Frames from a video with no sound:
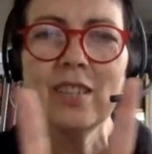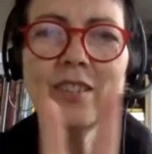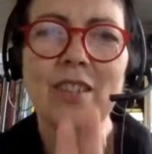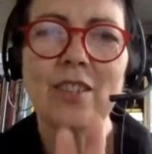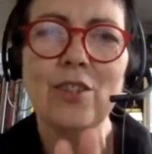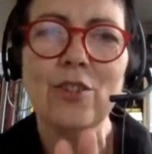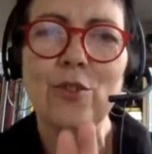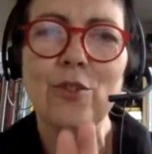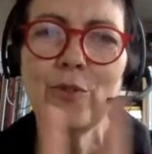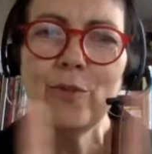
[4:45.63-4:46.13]
that
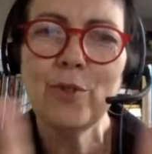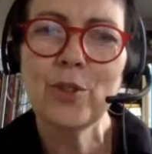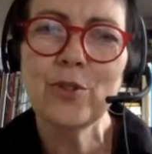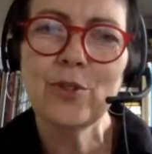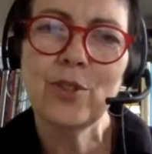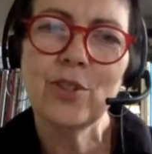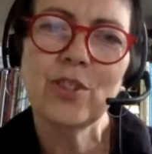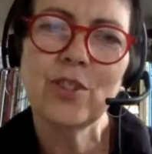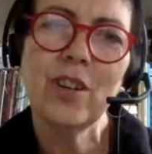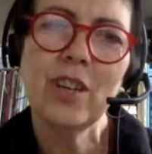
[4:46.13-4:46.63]
the universal
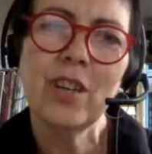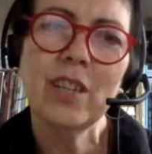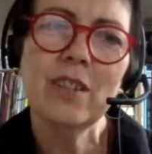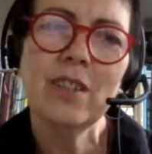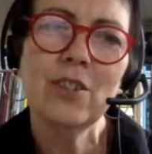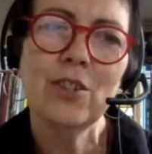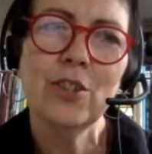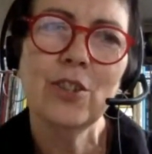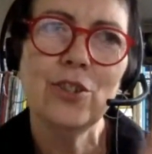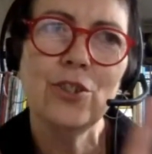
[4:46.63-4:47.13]

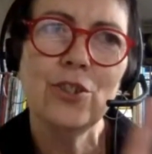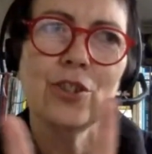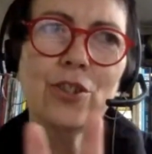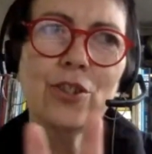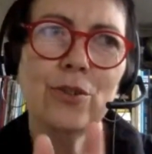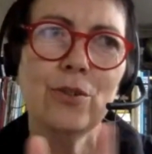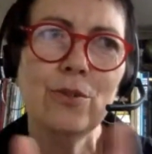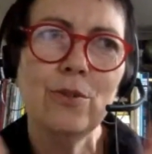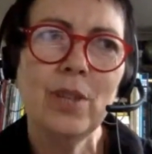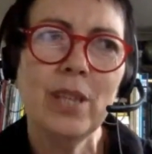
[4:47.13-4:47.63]
design can
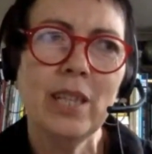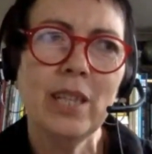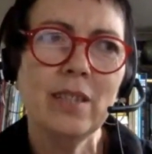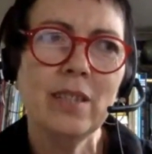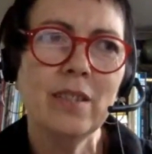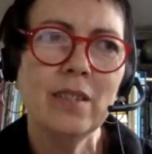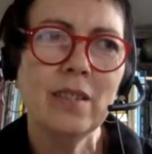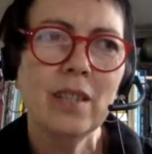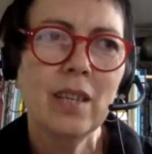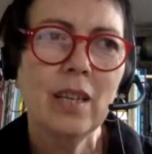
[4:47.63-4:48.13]
do is